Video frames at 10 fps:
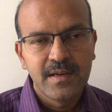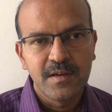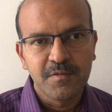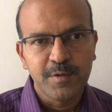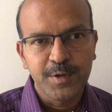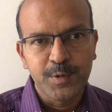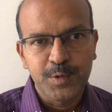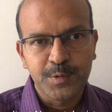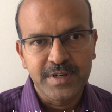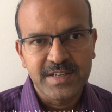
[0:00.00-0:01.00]
for you
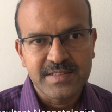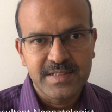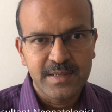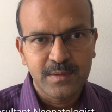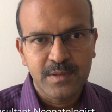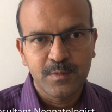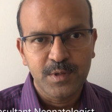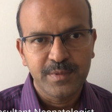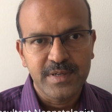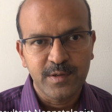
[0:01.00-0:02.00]
to understand what
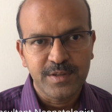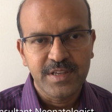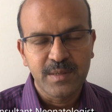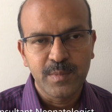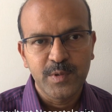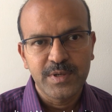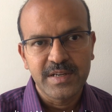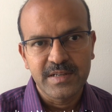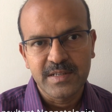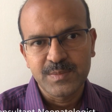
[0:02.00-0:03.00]
we're talking about
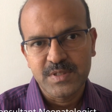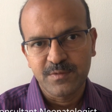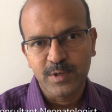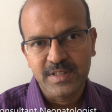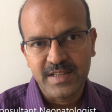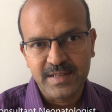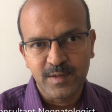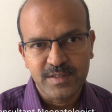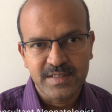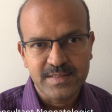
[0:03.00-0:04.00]
in terms of what the eye
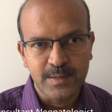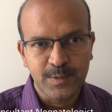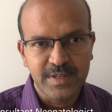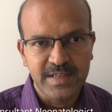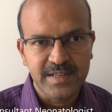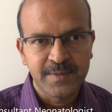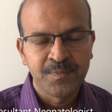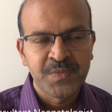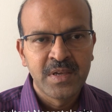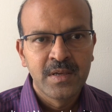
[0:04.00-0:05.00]
doctor is looking
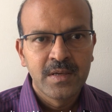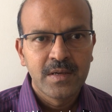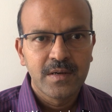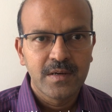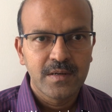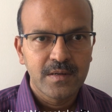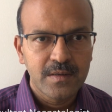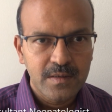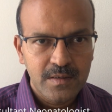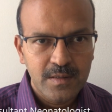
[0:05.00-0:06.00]
at.
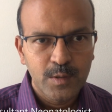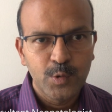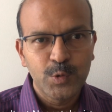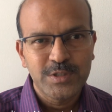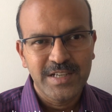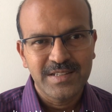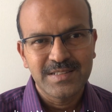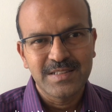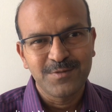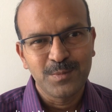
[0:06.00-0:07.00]
Do share
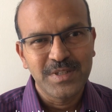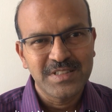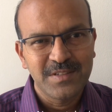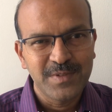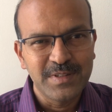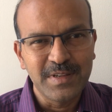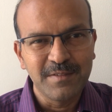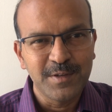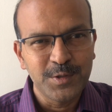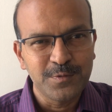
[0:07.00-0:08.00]
this information with
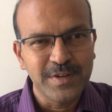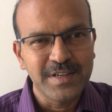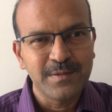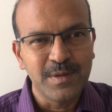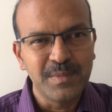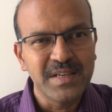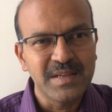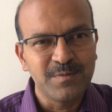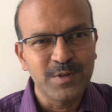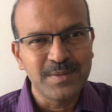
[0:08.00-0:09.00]
anyone you find will be
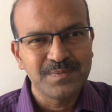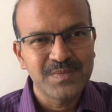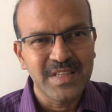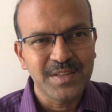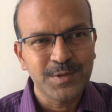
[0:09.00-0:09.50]
helpful. Thank